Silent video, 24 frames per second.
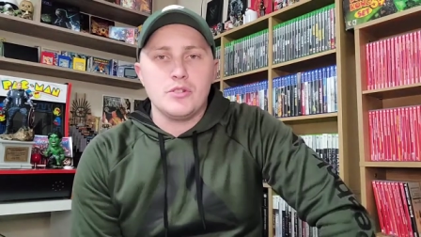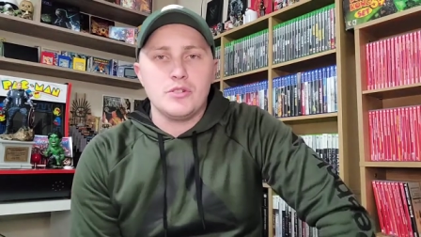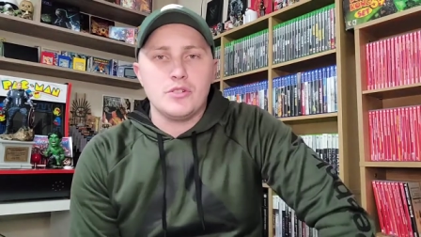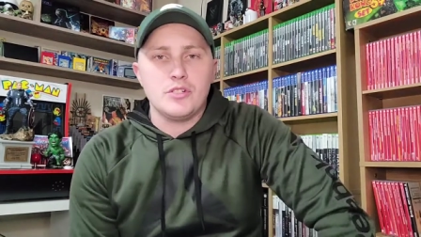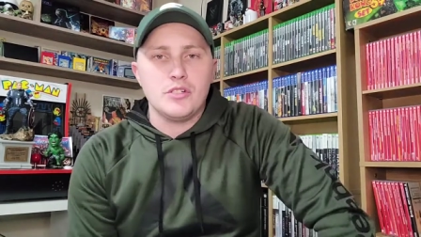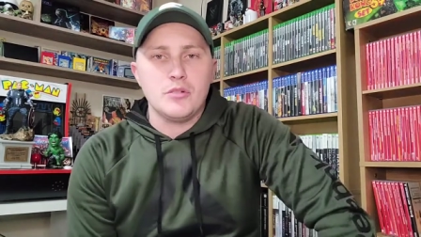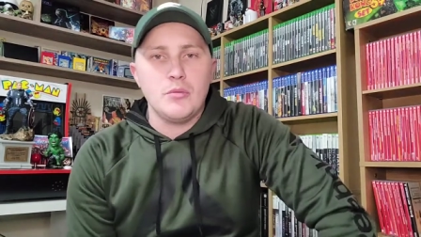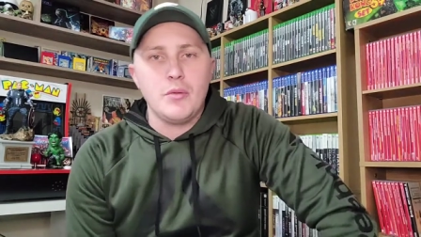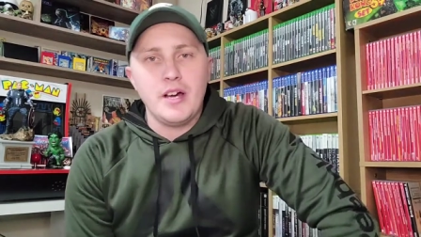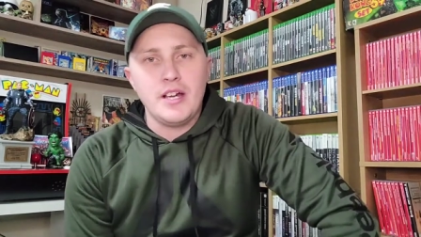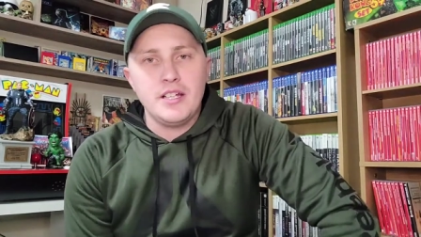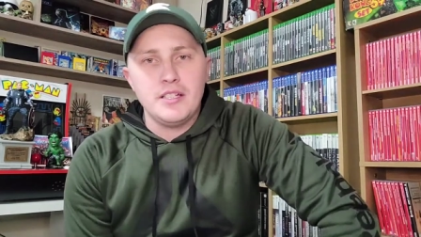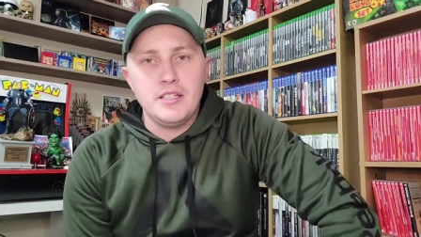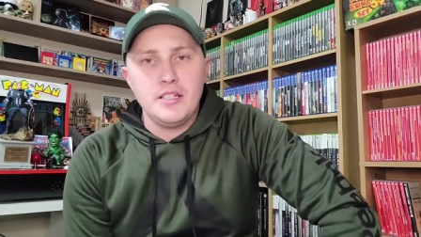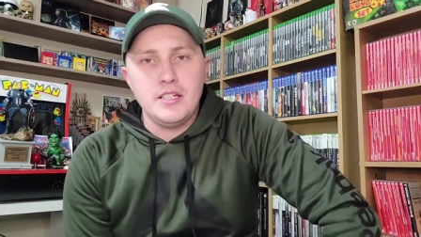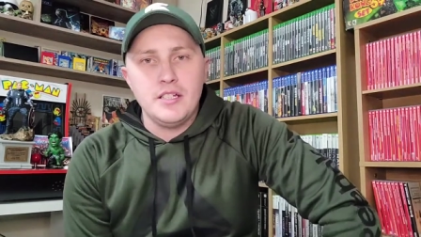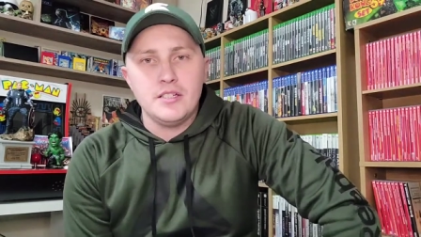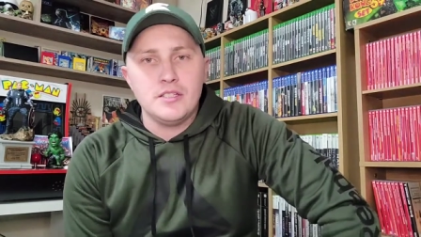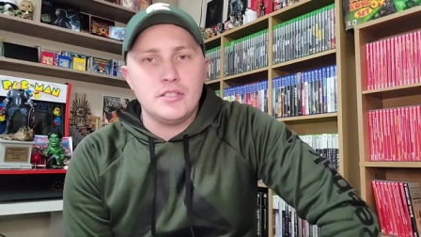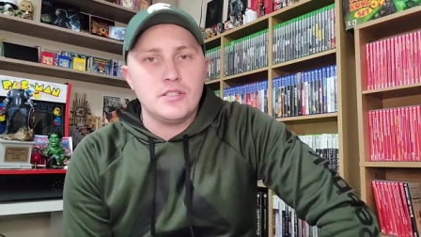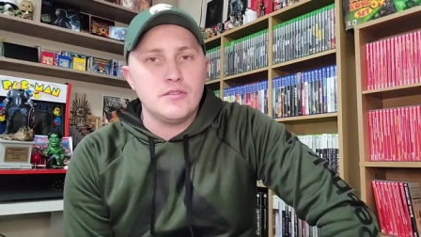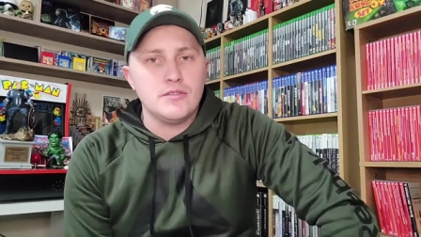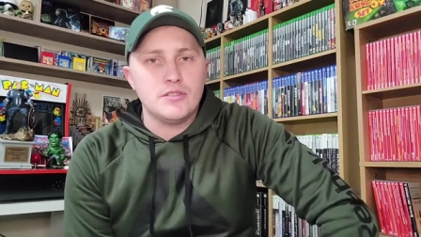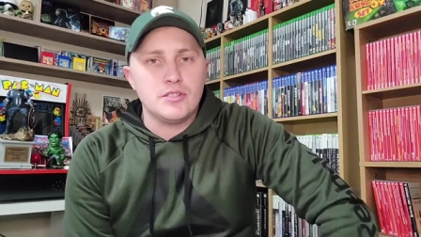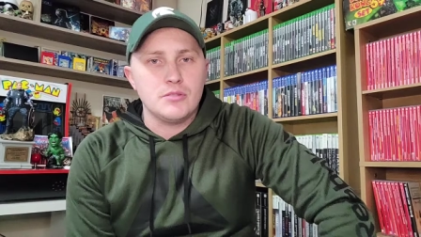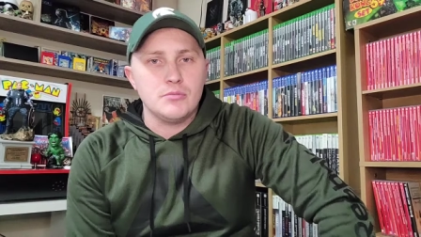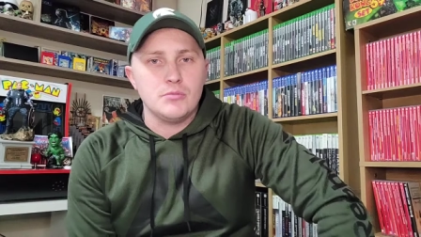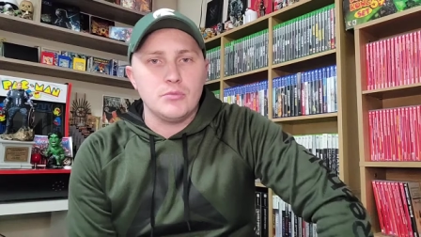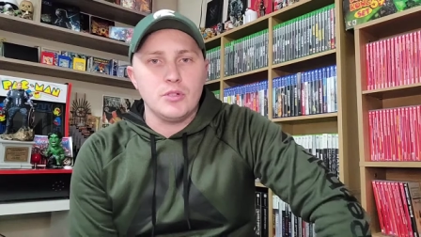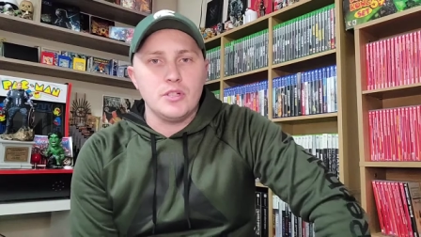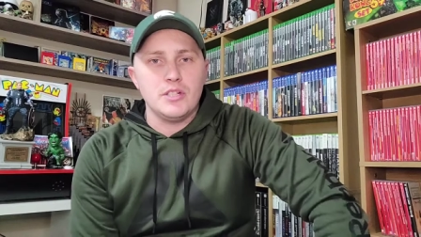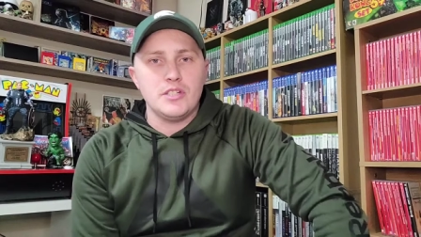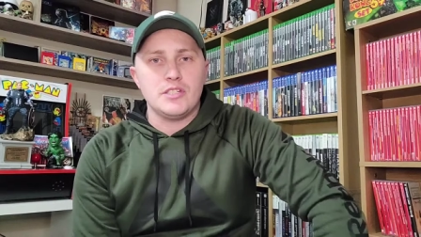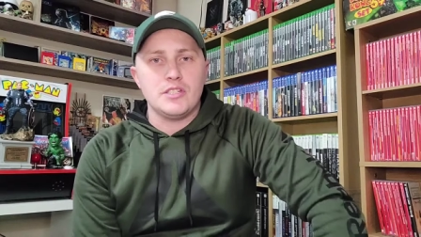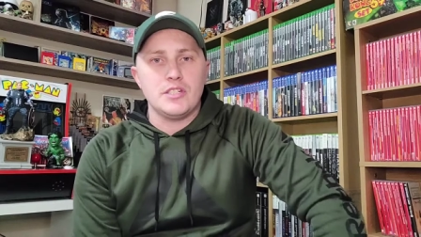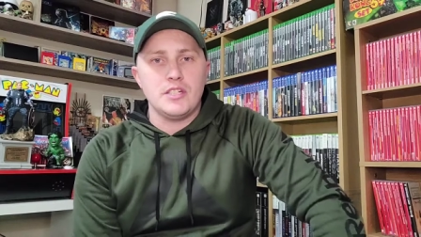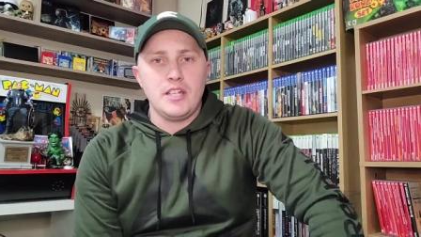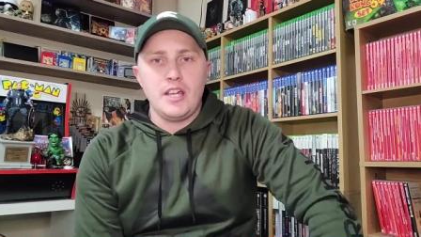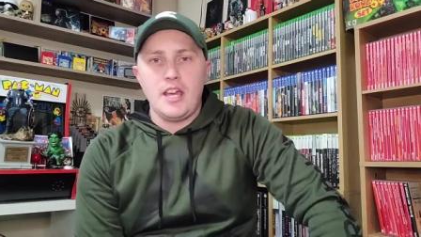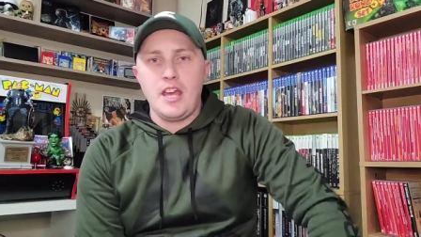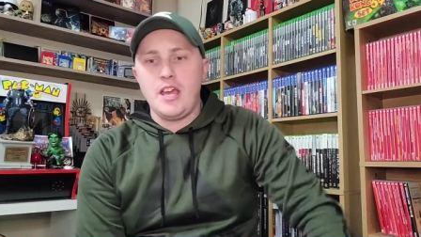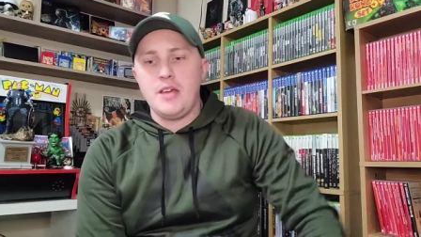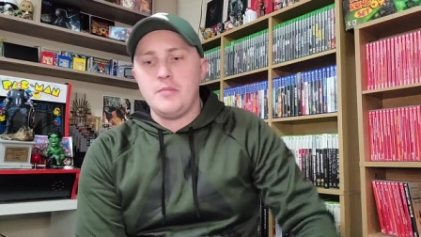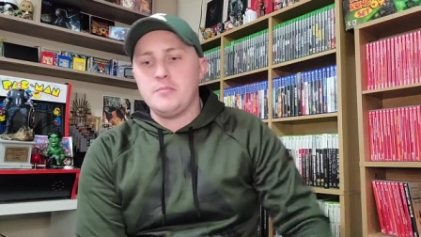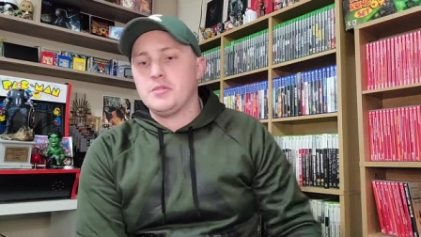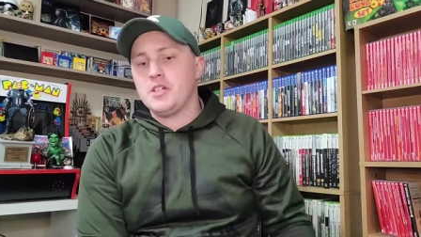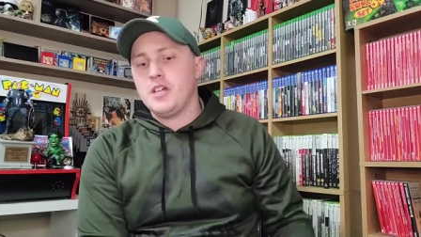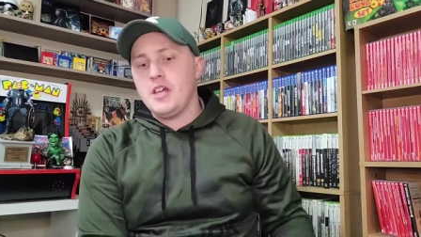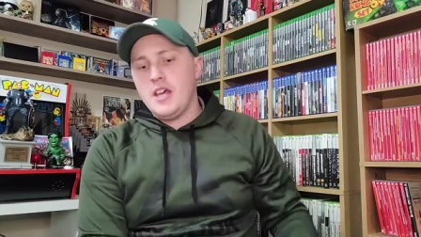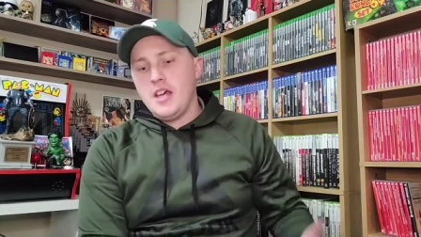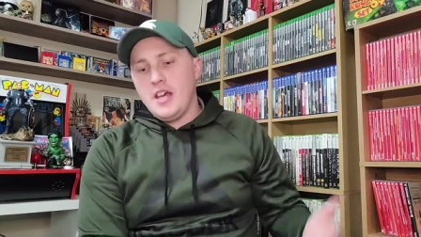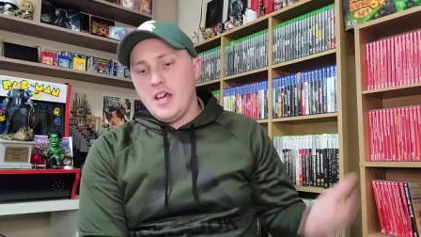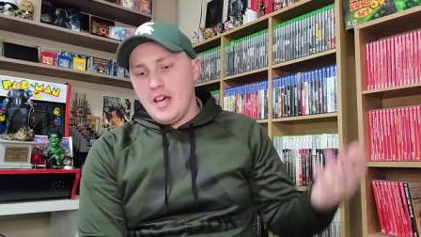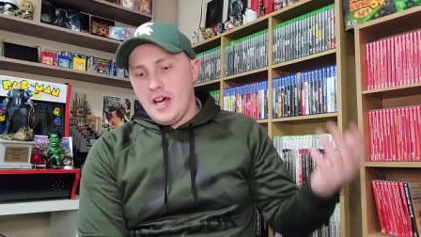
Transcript: or some ideas of some recent games.